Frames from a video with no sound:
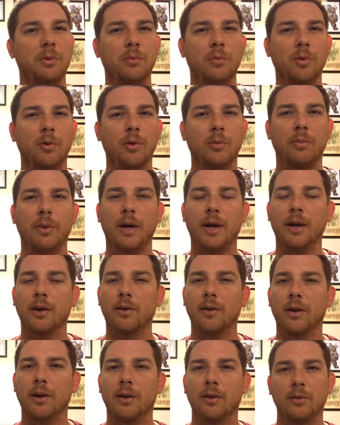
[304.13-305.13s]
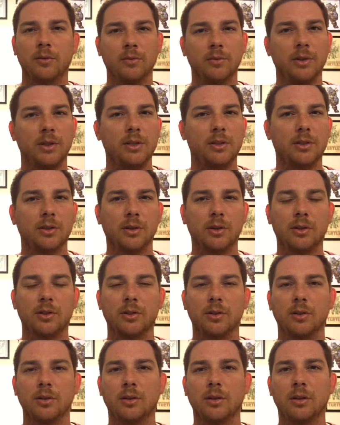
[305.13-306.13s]
more background research
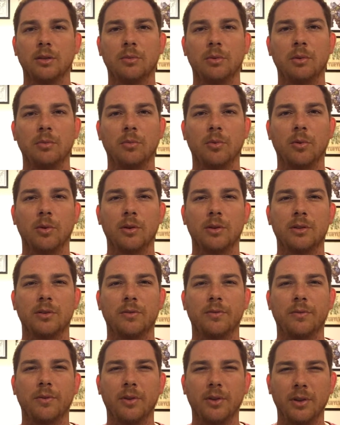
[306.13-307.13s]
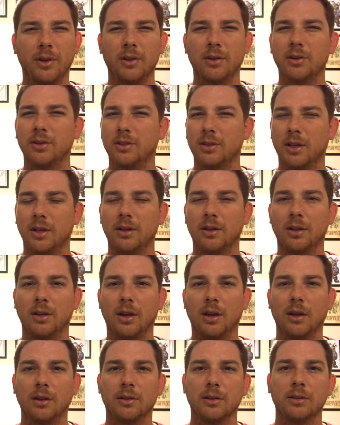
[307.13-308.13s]
or a little bit more to fully understand the
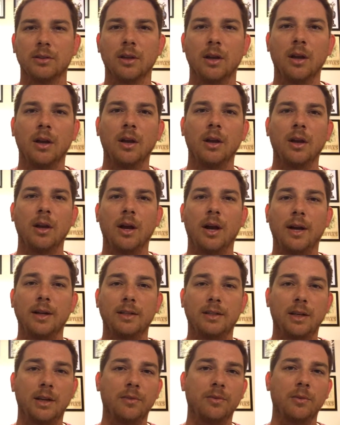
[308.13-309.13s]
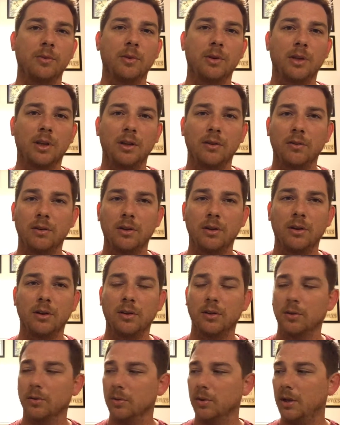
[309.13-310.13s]
characters. I definitely want to give it
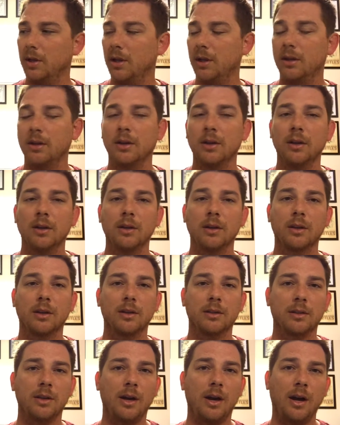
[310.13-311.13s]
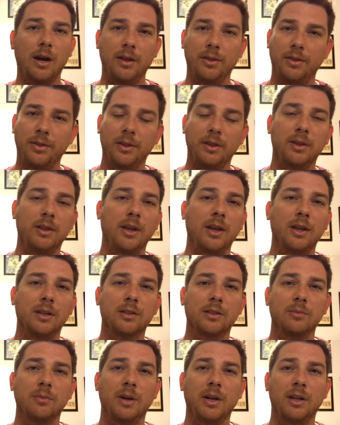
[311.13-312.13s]
another read because I think the
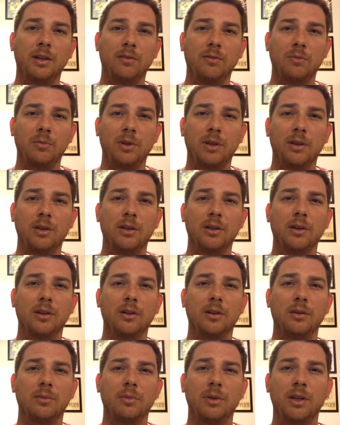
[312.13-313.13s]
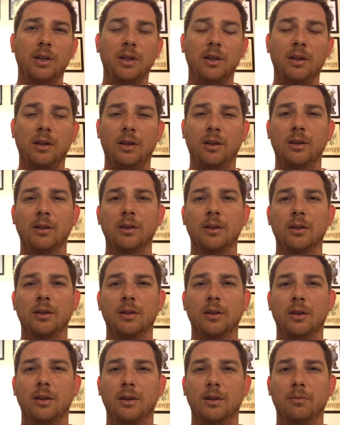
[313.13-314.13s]
answer might even be in there in the beginning.
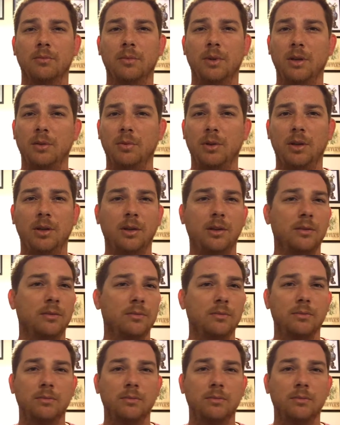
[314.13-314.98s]
Maybe